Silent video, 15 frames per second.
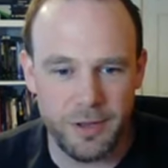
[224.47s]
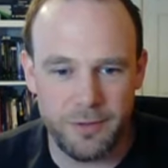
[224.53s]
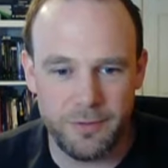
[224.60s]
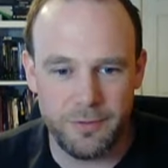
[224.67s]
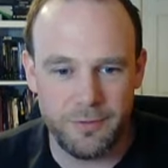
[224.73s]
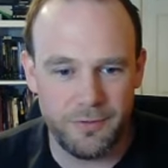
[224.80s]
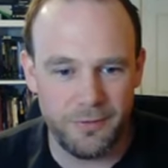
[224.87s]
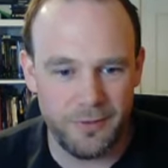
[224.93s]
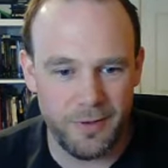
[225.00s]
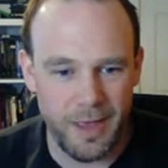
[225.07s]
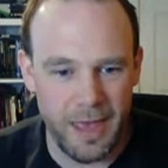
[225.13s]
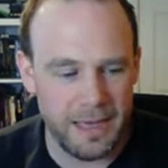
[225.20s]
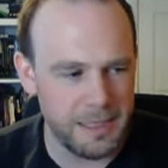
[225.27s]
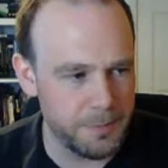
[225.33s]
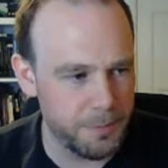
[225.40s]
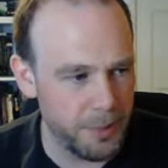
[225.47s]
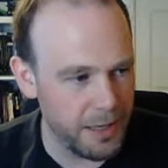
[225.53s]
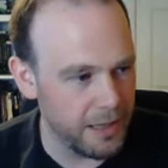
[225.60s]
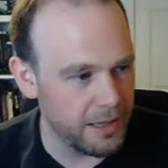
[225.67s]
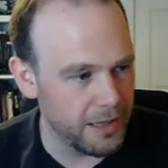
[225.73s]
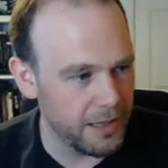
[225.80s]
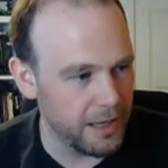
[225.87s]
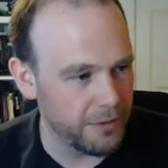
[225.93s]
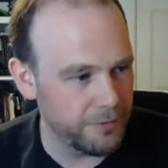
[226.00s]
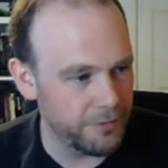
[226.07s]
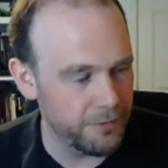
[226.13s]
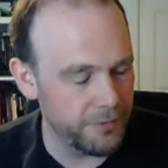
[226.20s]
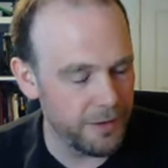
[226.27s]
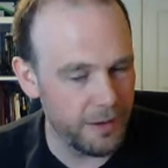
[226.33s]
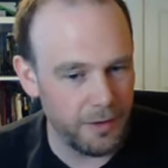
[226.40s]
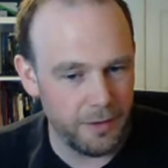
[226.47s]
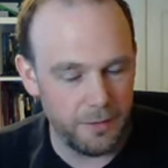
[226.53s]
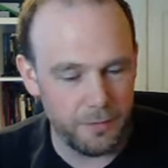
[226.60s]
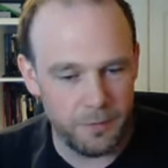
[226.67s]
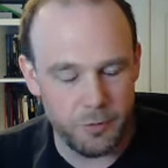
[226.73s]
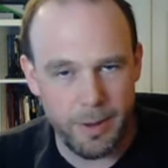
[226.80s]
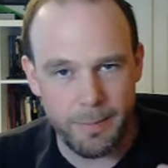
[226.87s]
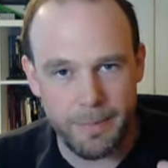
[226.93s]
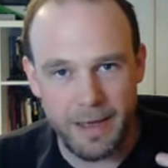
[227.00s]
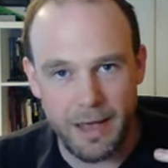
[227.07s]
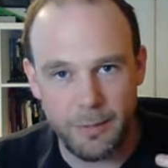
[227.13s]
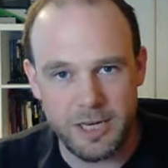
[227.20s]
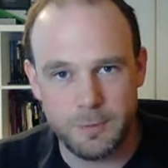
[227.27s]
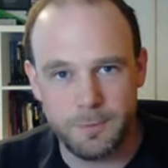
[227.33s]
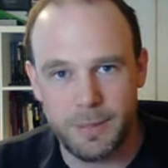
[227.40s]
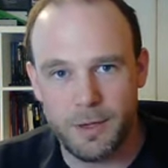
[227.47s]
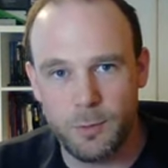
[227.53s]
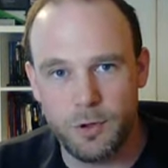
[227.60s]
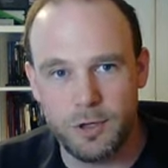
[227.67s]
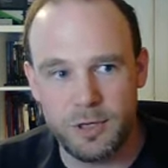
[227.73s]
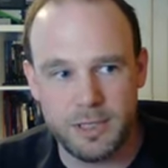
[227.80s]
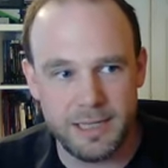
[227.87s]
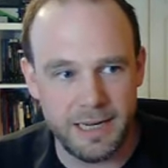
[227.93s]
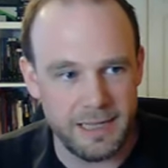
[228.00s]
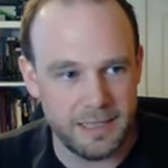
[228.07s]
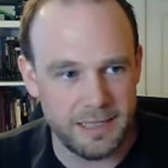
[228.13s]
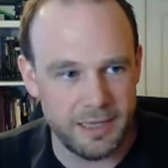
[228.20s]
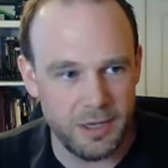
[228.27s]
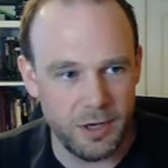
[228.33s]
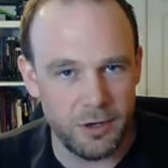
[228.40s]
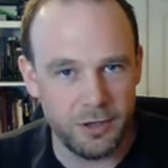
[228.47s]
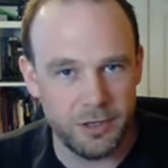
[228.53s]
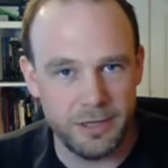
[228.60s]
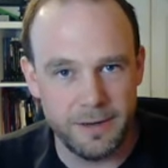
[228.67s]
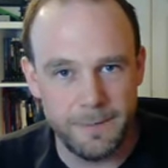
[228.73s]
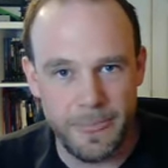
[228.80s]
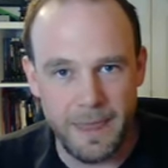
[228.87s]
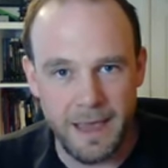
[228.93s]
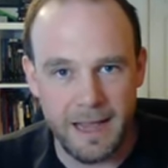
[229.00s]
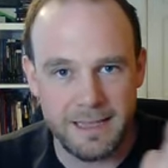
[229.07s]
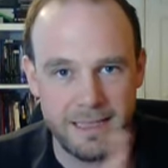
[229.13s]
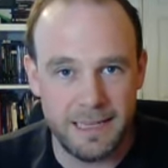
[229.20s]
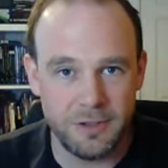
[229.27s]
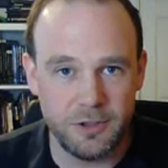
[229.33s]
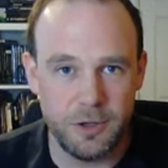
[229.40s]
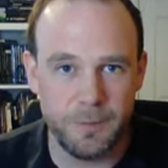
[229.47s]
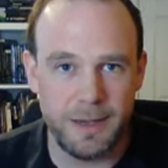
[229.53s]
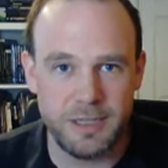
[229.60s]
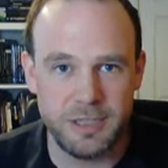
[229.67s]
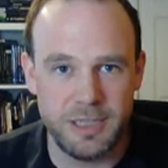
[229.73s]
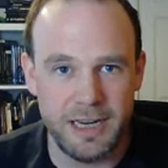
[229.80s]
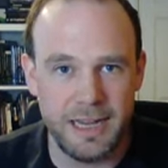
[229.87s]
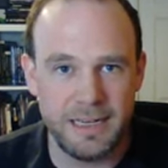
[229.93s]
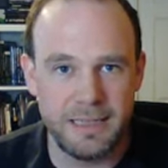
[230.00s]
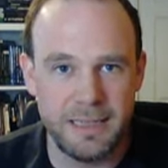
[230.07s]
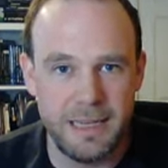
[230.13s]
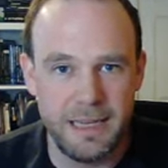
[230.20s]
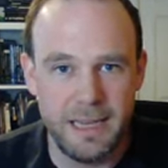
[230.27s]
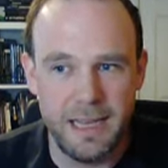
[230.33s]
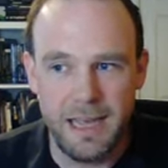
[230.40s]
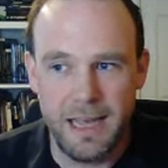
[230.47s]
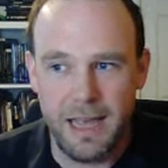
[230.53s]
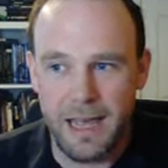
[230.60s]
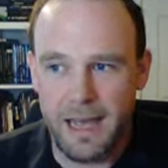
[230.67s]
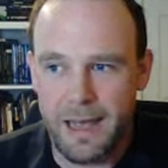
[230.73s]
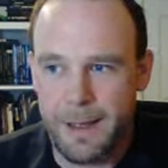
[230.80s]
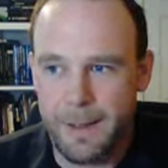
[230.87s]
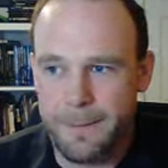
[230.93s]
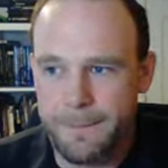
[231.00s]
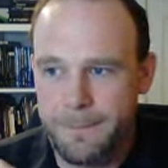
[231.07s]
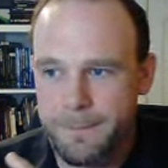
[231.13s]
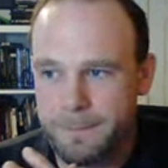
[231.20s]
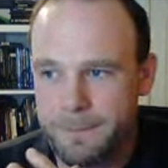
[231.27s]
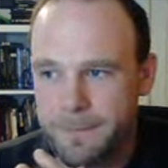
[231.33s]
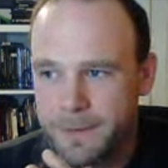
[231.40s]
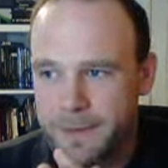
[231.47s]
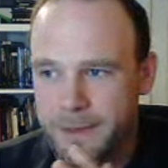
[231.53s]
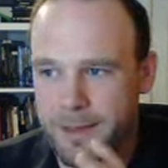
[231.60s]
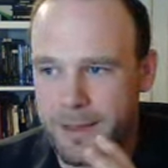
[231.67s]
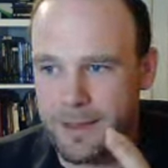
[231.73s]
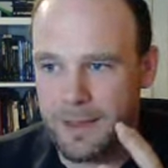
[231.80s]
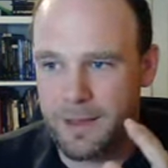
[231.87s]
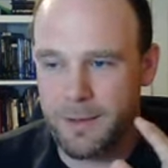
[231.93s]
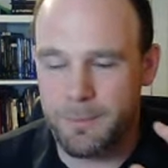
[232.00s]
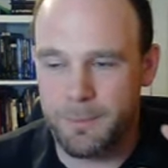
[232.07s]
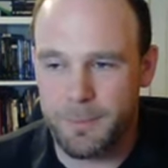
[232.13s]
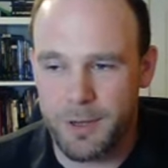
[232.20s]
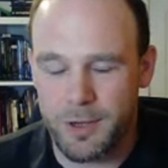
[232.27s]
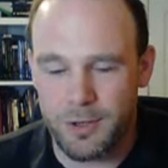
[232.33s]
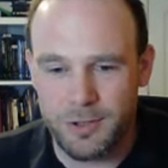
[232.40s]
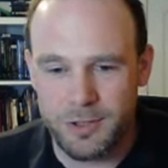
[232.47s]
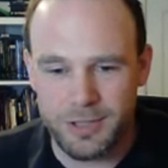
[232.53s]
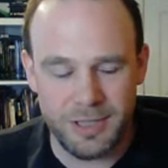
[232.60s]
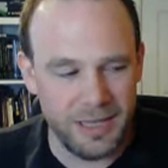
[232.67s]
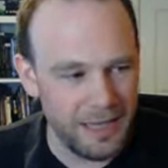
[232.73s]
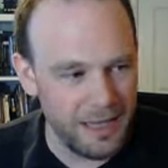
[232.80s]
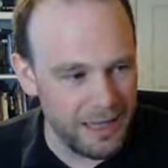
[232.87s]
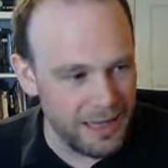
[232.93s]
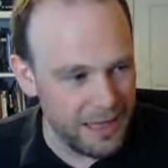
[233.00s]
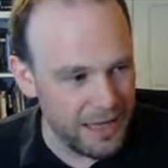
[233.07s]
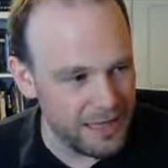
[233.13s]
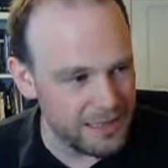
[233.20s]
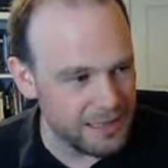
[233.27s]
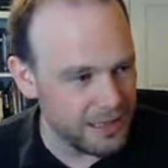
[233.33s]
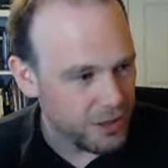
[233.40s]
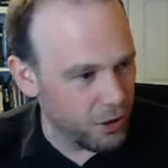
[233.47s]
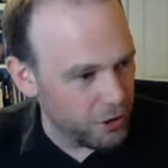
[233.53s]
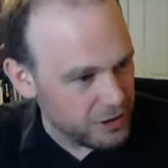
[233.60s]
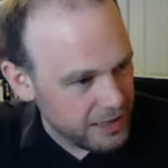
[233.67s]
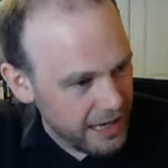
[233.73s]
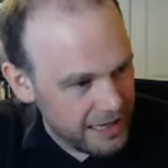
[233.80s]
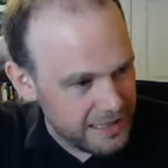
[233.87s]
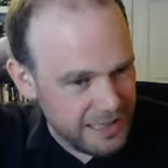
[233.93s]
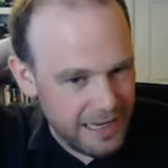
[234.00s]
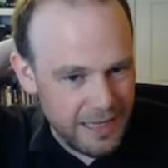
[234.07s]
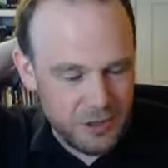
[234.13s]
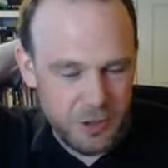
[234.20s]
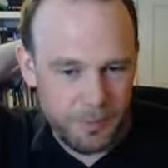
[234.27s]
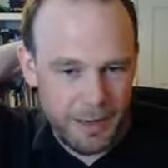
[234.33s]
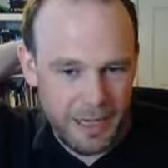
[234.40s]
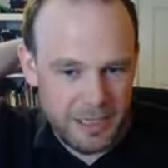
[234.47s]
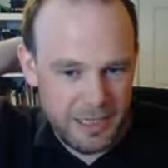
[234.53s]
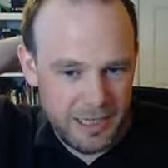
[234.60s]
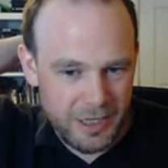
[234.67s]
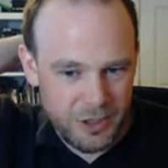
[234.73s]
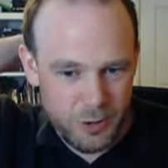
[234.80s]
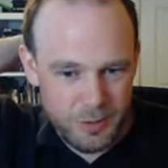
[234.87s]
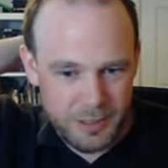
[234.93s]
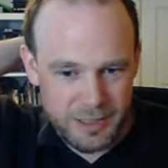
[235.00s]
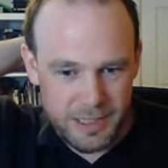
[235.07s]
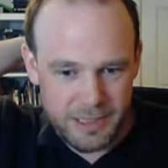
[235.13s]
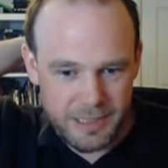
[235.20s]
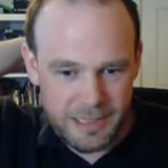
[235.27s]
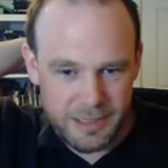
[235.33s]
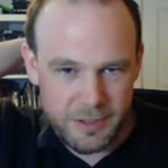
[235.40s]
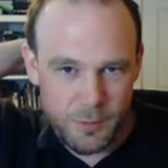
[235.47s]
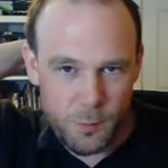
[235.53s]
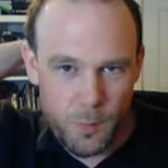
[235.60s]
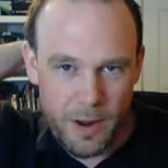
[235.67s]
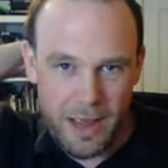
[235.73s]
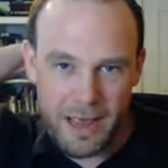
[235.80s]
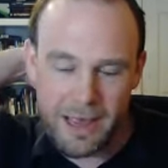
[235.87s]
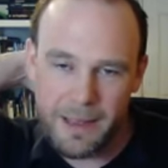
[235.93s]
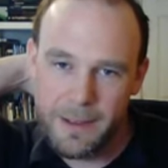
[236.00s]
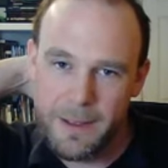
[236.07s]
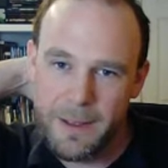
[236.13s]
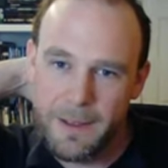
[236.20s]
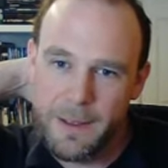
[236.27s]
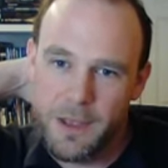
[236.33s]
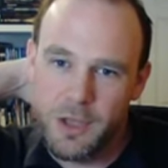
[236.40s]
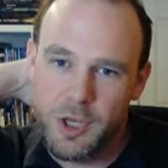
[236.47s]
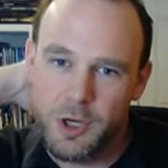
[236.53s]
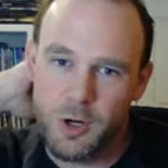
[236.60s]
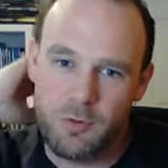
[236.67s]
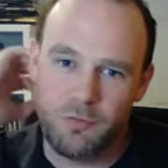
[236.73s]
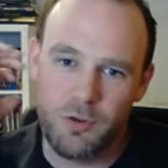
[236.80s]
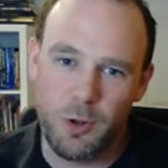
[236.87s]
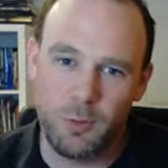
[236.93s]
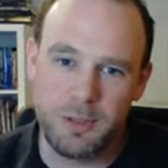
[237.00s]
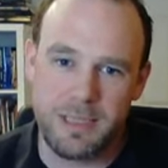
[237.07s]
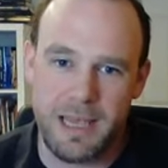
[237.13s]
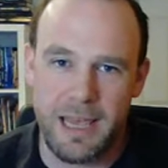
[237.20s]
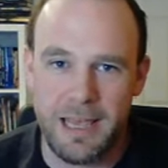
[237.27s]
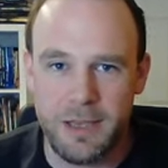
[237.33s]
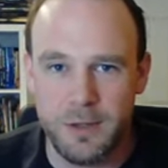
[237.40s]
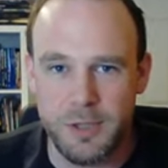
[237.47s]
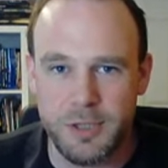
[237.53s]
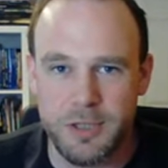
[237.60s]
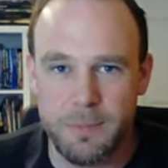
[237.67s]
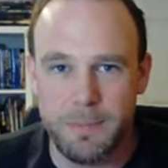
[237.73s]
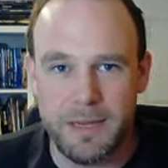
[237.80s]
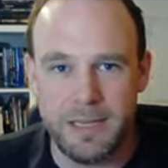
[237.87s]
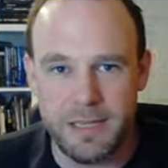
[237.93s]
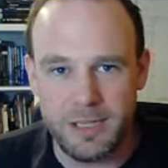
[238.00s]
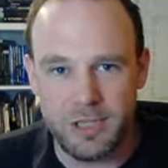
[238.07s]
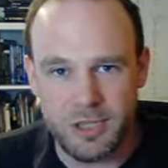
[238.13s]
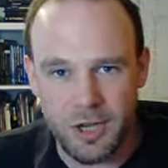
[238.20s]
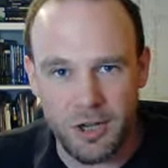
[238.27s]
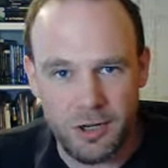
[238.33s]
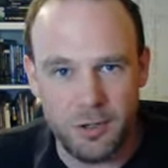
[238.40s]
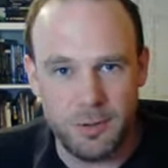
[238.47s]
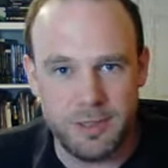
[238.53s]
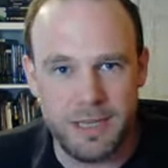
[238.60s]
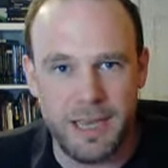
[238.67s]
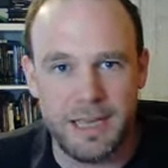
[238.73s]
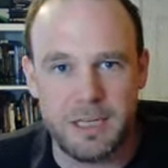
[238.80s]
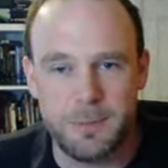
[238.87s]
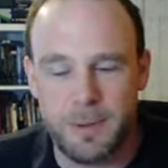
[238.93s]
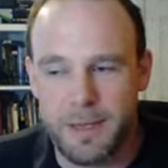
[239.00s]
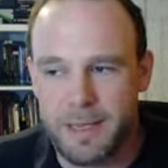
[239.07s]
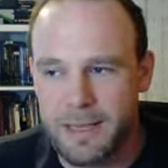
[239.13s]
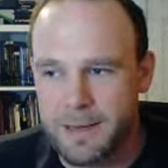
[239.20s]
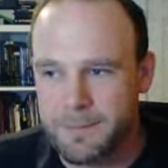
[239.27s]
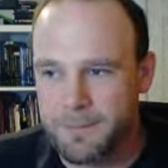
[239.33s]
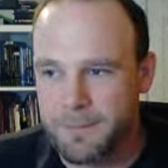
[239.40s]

of HP, if if you remember how HP works in Into the Odd and Electric Bastionland. Um, because Into the Odd and Electric Bastionland uses this system where you don't roll to hit, you just immediately start losing HP.